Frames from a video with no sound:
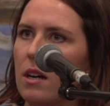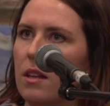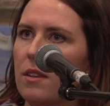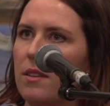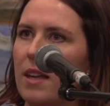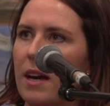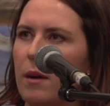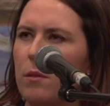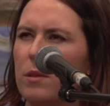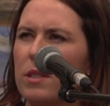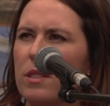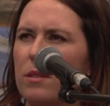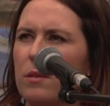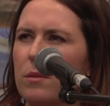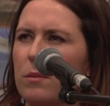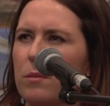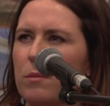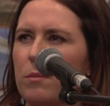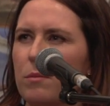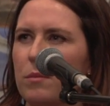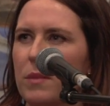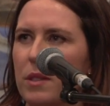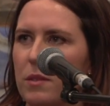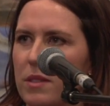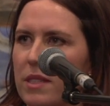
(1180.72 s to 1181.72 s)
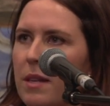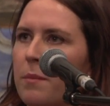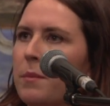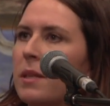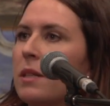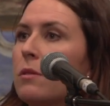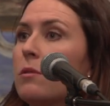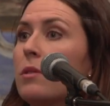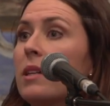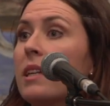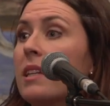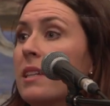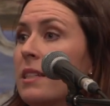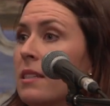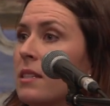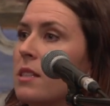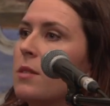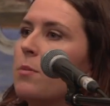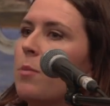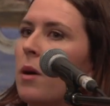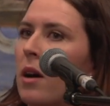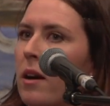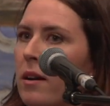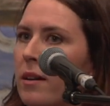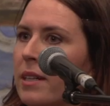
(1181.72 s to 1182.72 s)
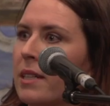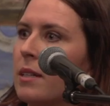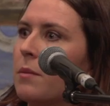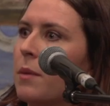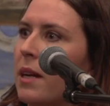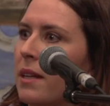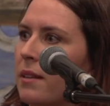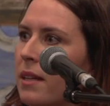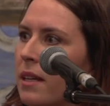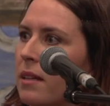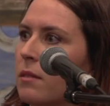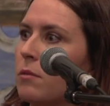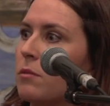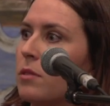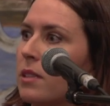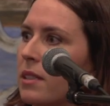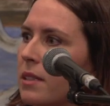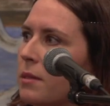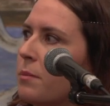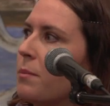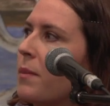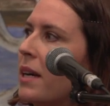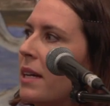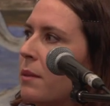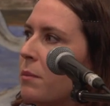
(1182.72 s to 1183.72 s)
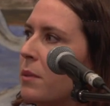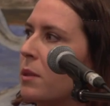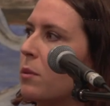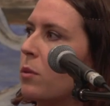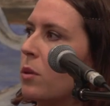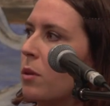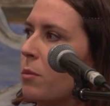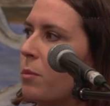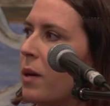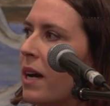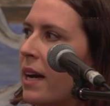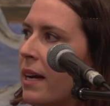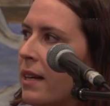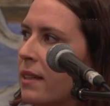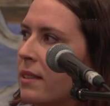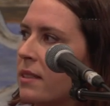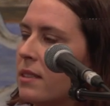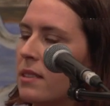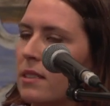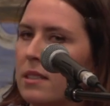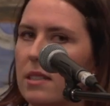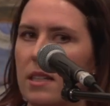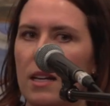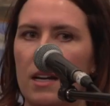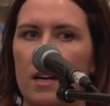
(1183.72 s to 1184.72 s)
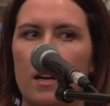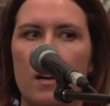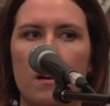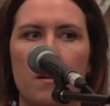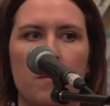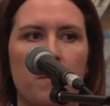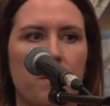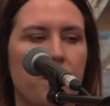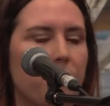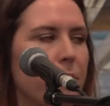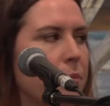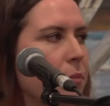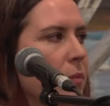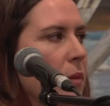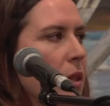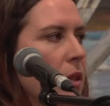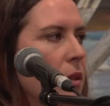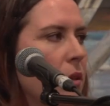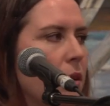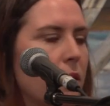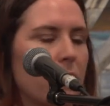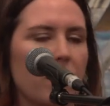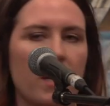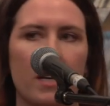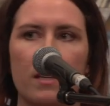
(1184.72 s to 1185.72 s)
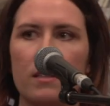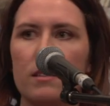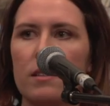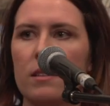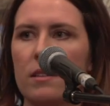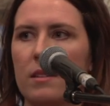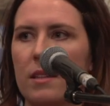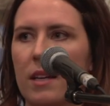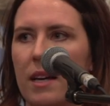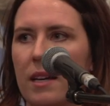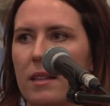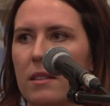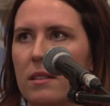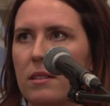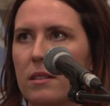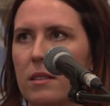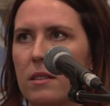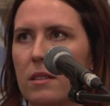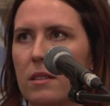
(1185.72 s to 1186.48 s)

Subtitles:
there was something really inspiring about that really made me want to paint. That